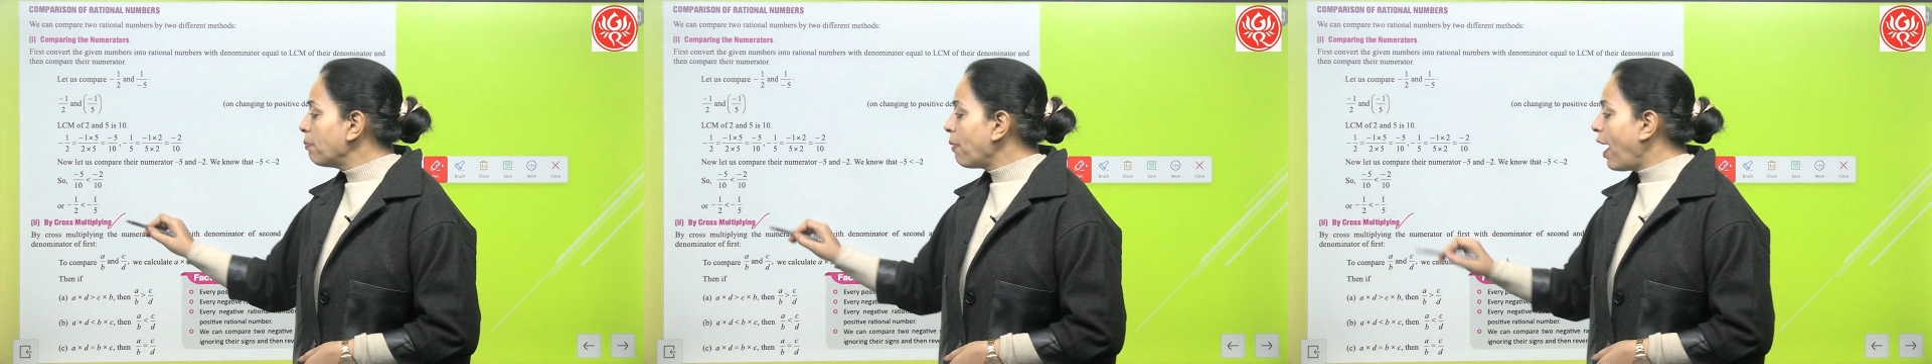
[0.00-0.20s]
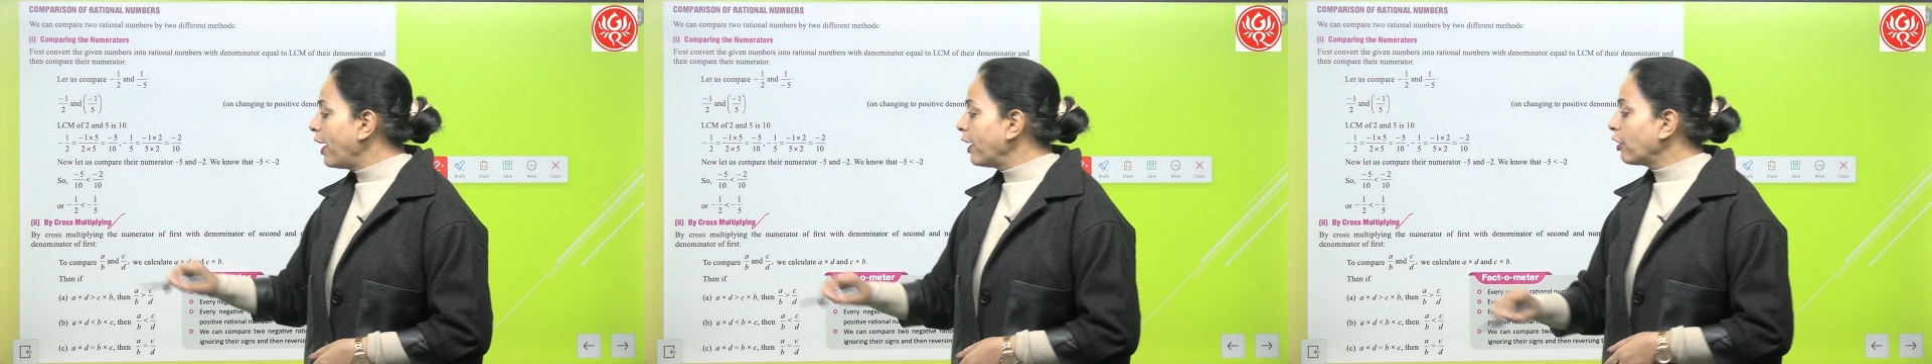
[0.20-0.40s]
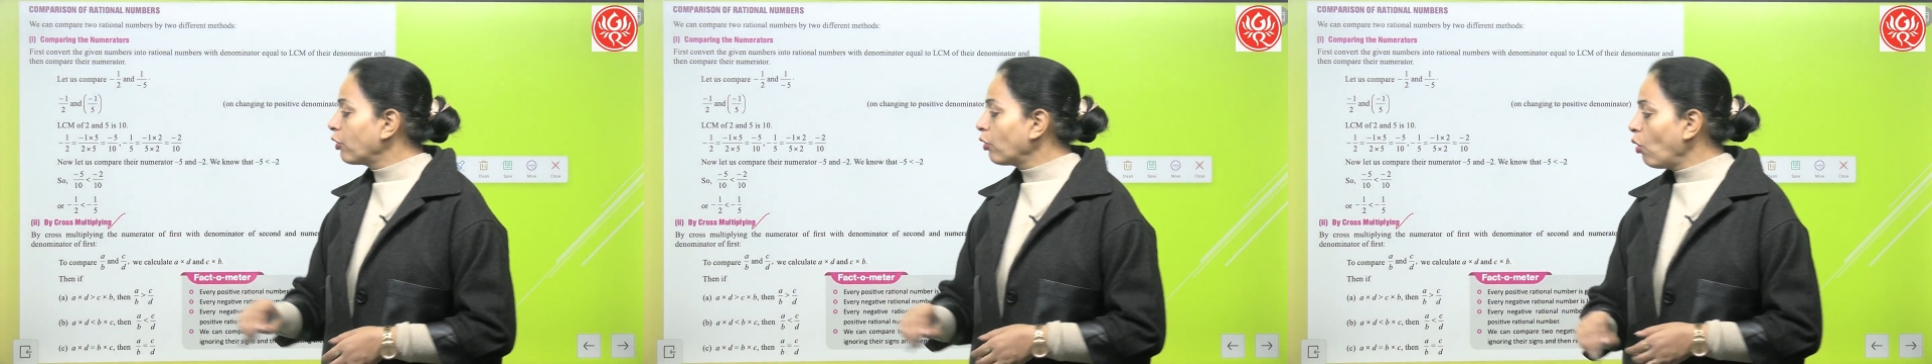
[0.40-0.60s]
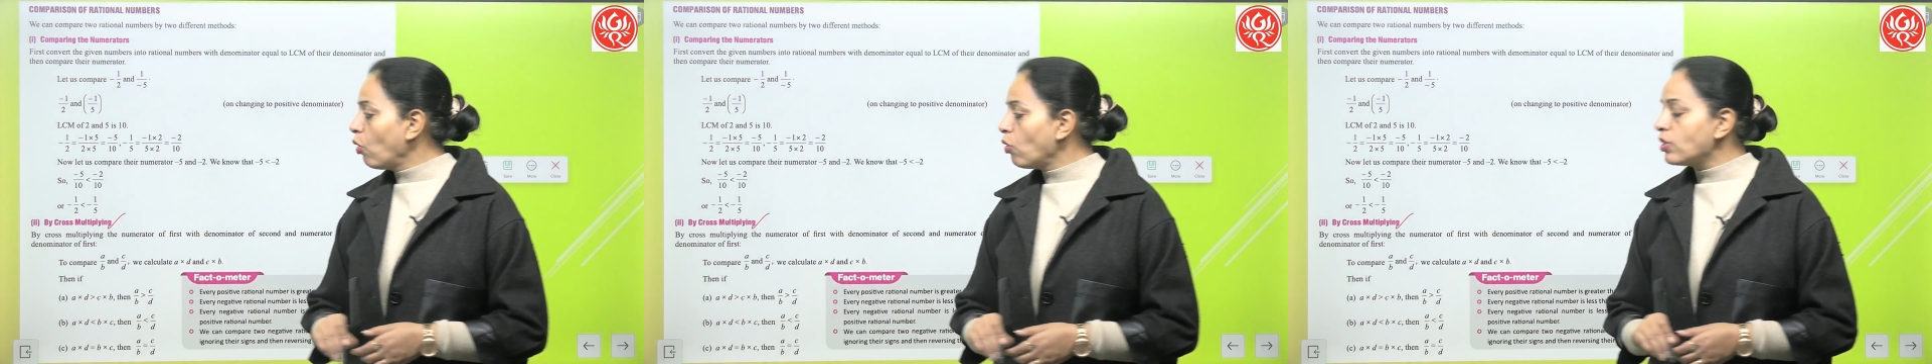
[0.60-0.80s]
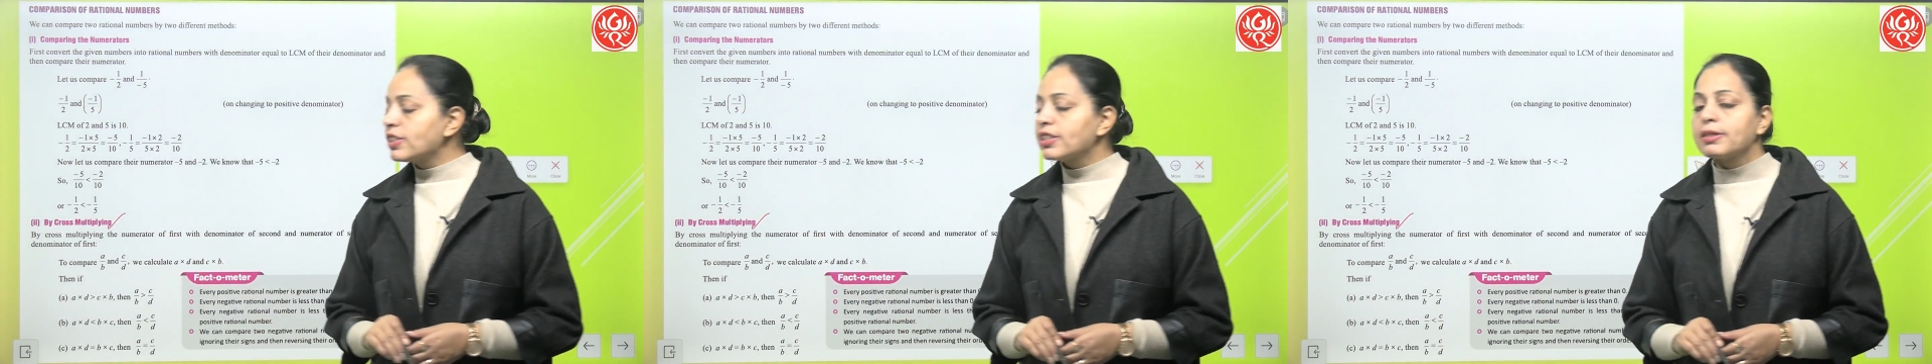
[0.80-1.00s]
by
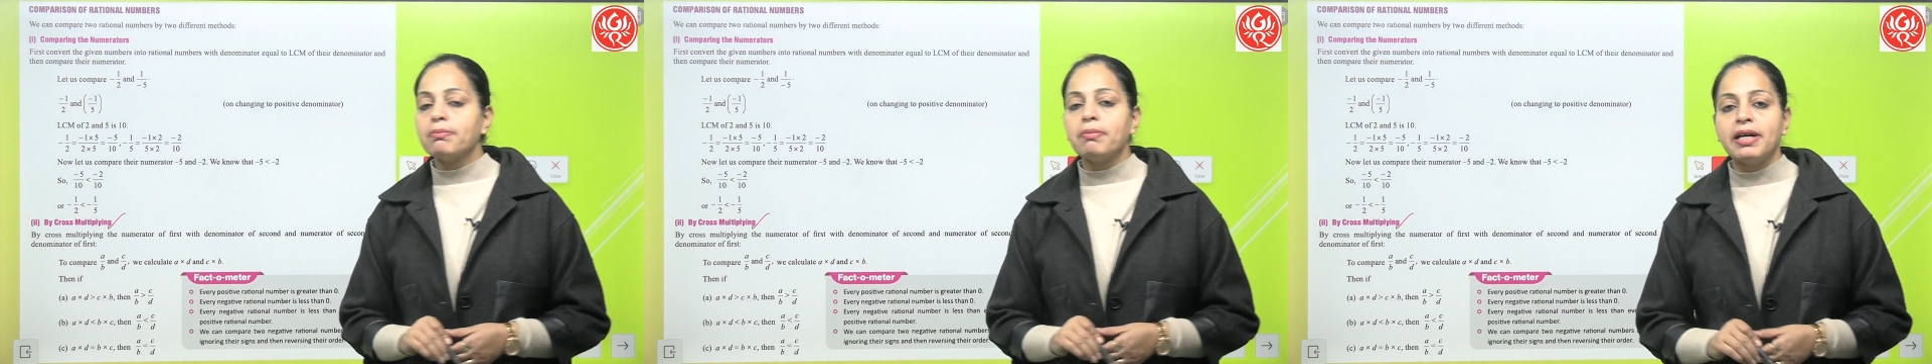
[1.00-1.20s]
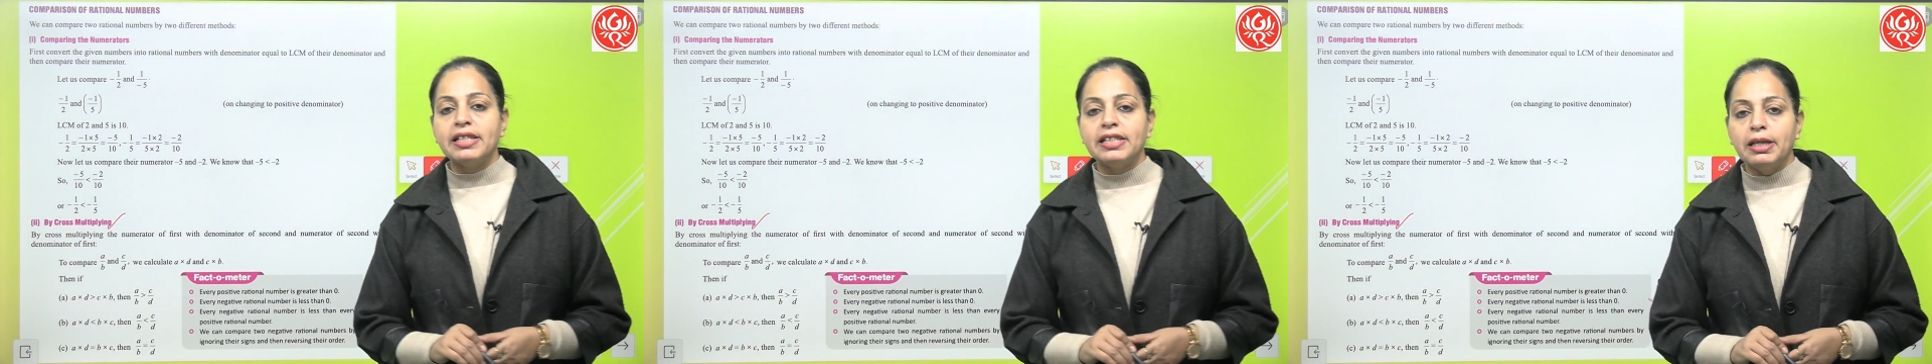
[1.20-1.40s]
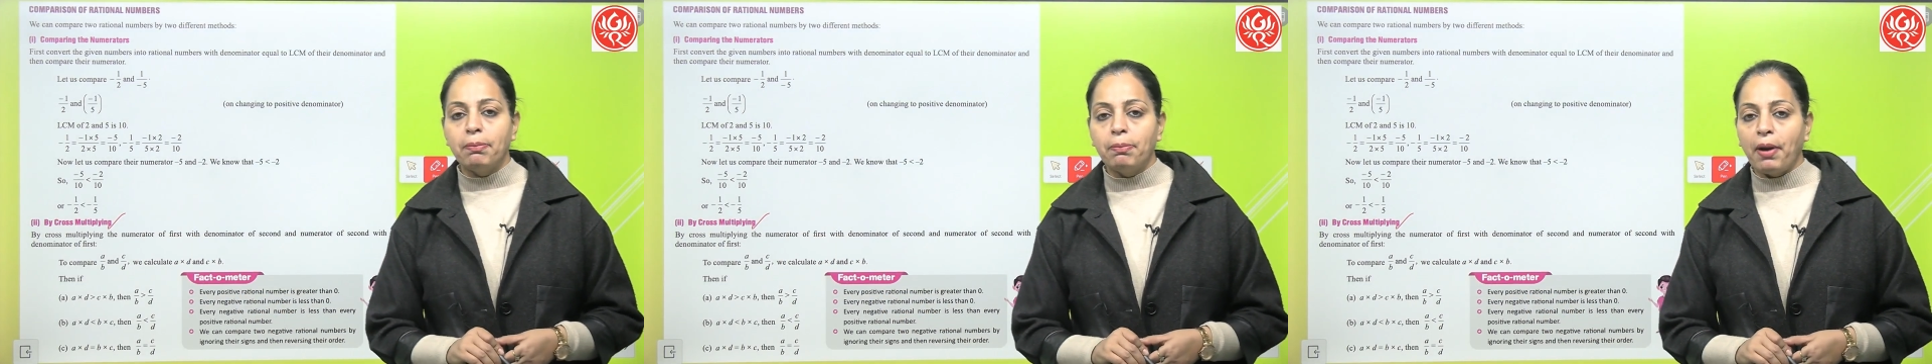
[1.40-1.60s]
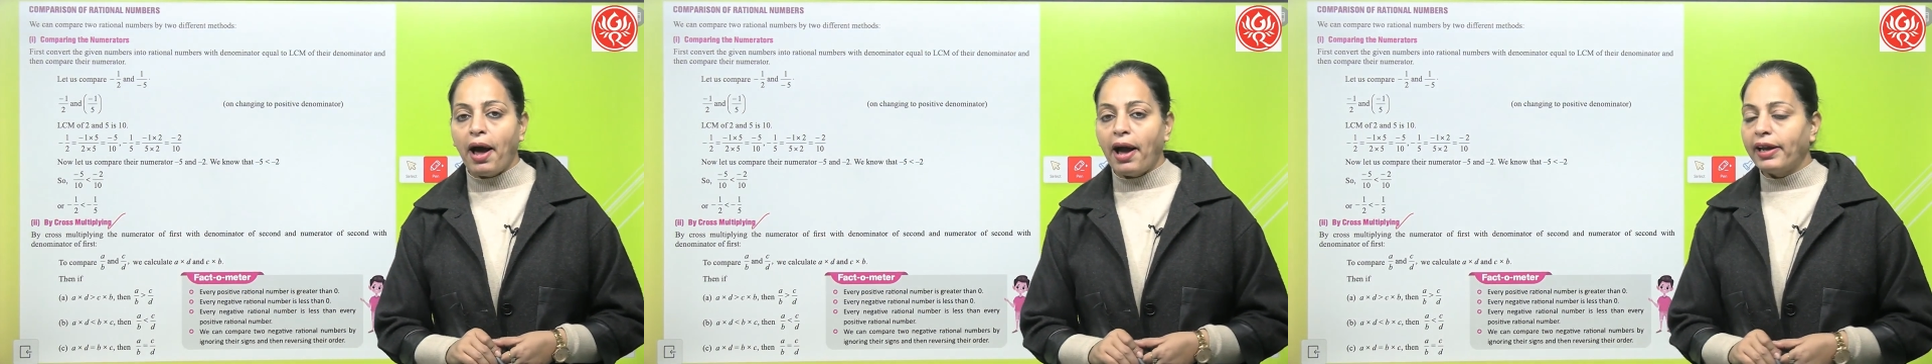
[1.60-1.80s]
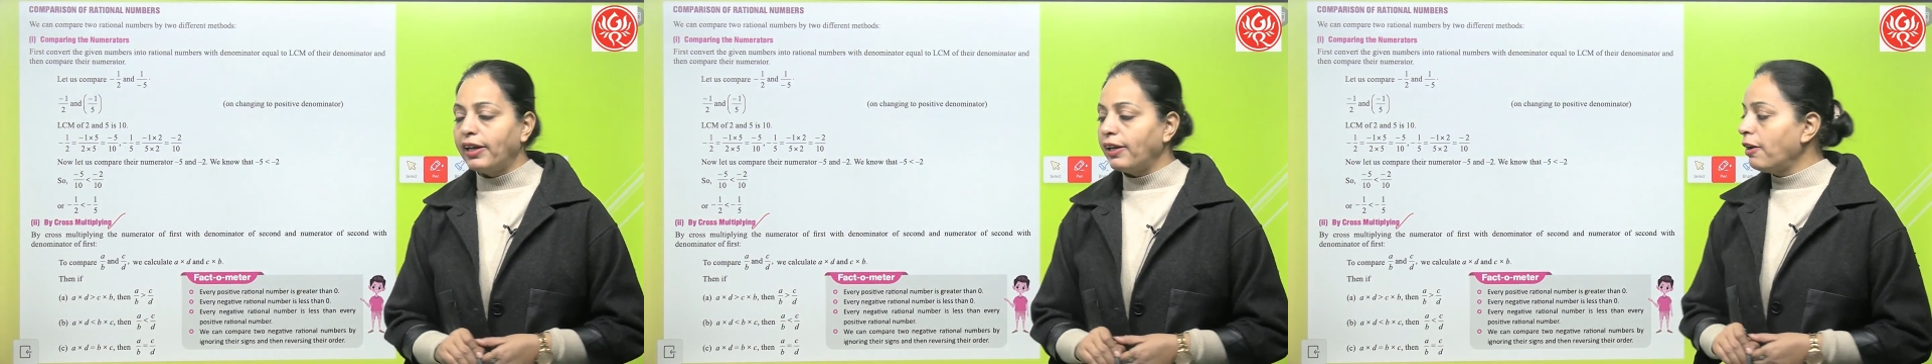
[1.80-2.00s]
cross
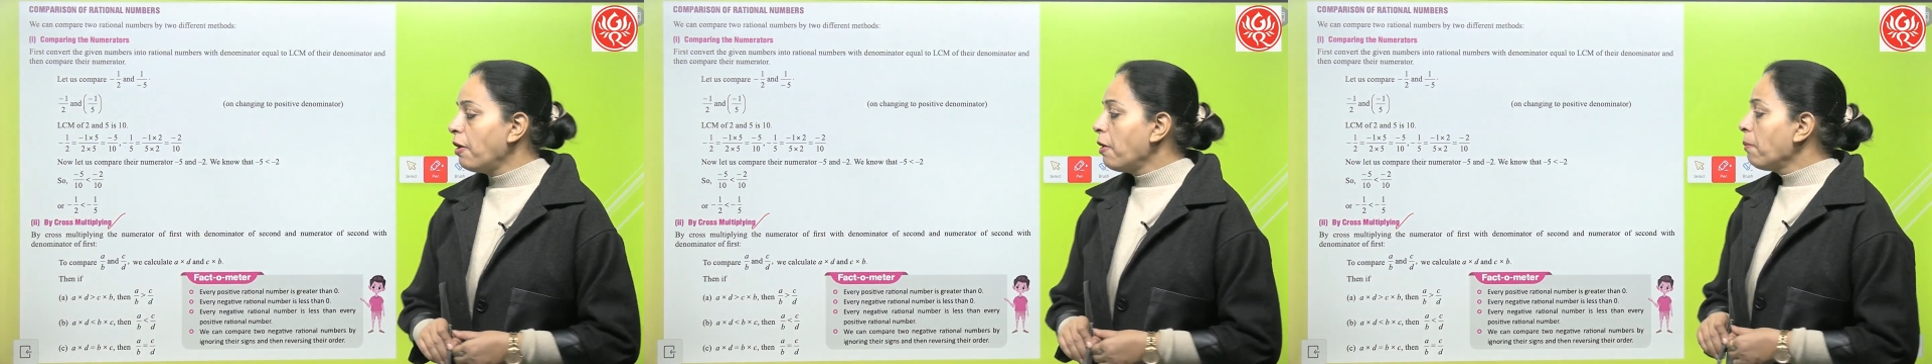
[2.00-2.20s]
multiplying.